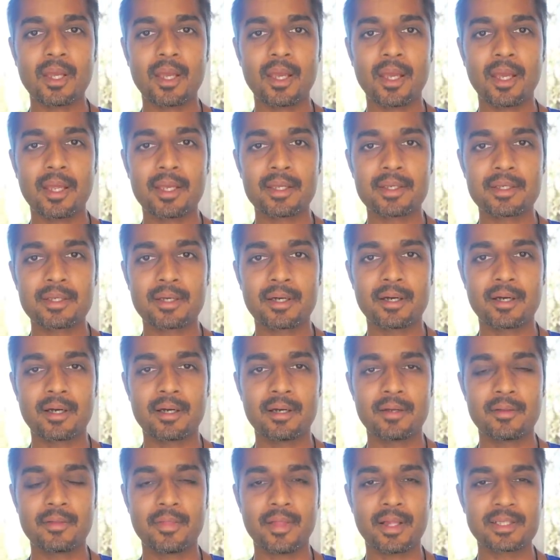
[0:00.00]
And
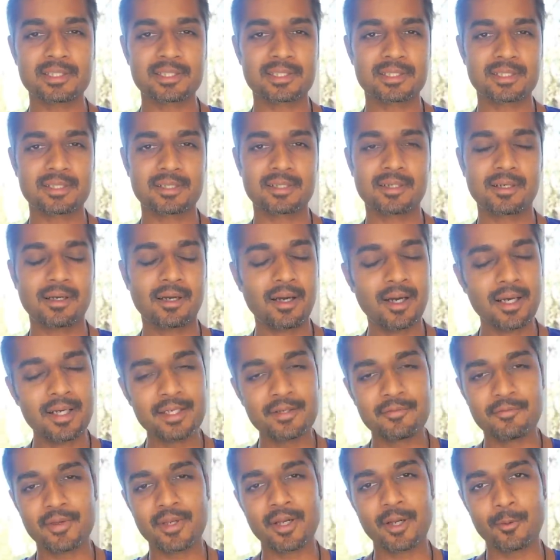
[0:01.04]
uh, that's kind
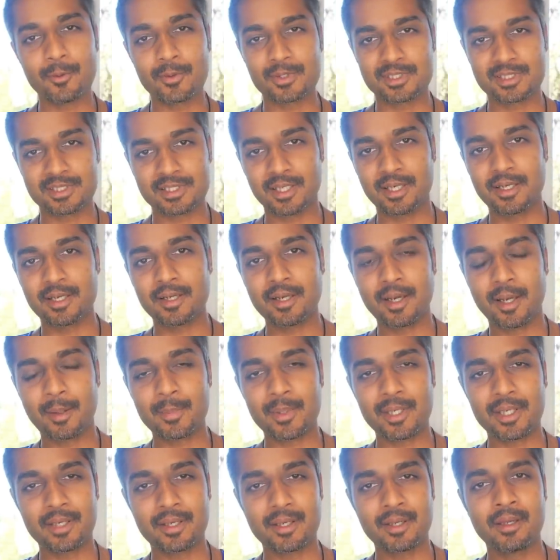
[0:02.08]
of it, I would say. I
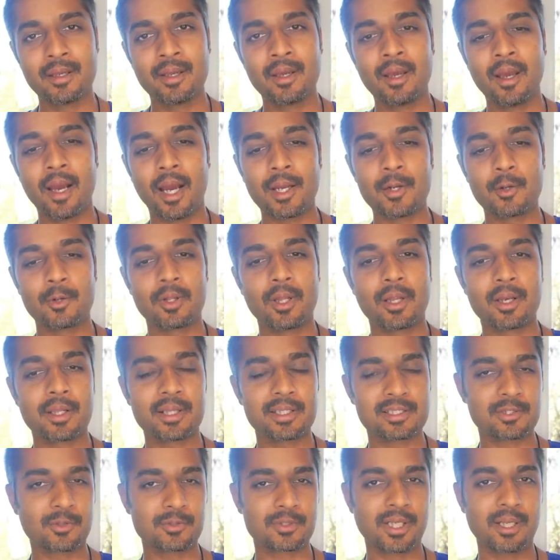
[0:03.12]
mean, I know a lot of
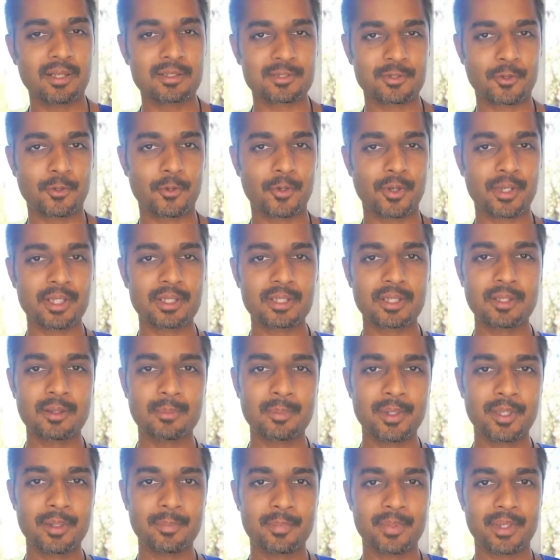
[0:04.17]
these hotels are hurting a little
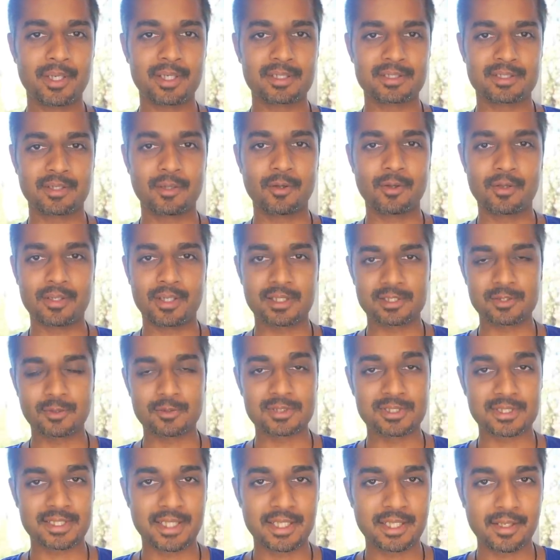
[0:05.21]
bit because of this whole
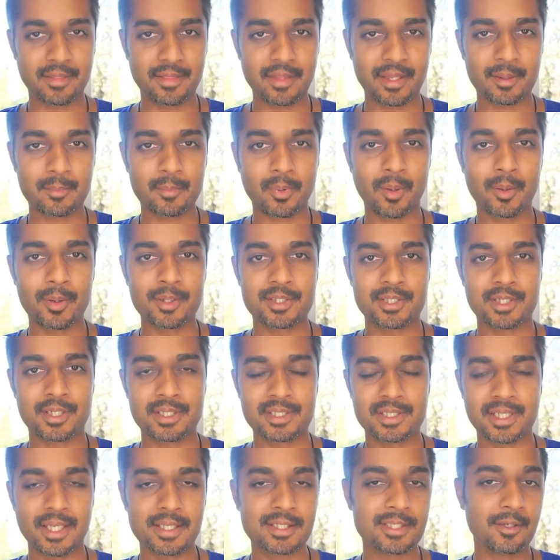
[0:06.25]
Zika thing probably took a
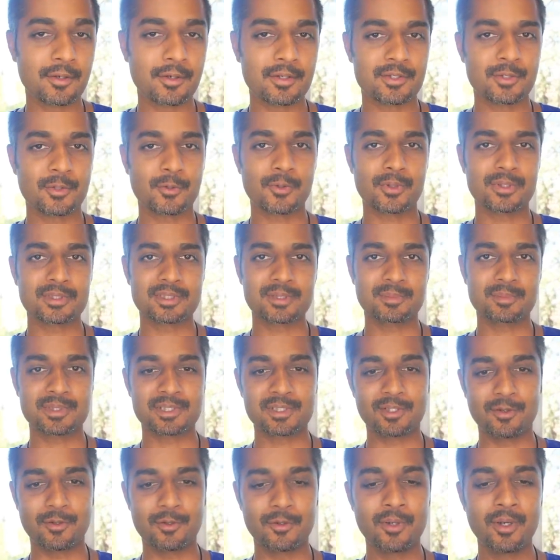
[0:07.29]
dent out of tourism.
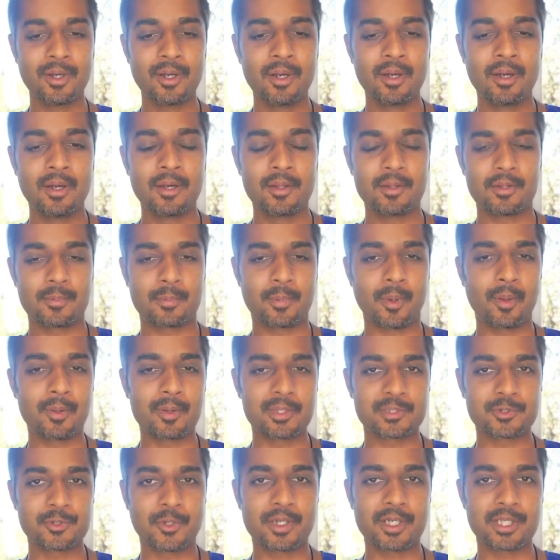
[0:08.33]
So they're probably
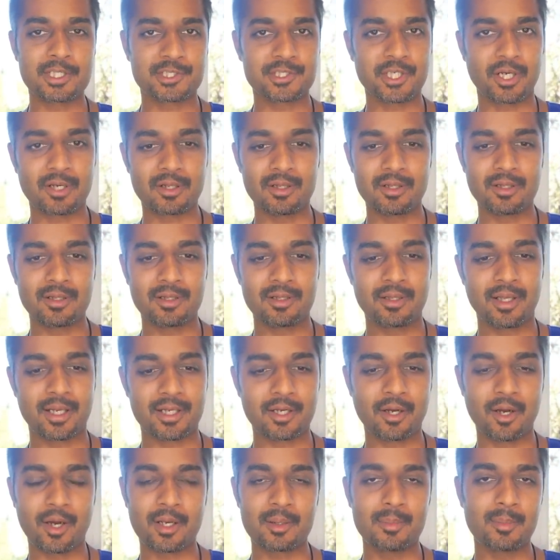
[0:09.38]
trying to juggle
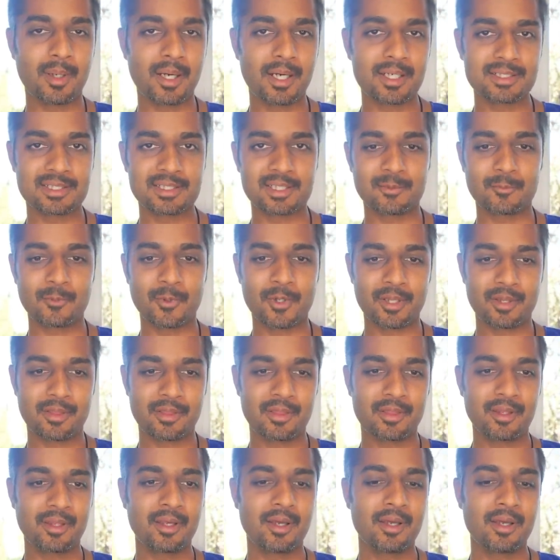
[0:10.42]
economizing with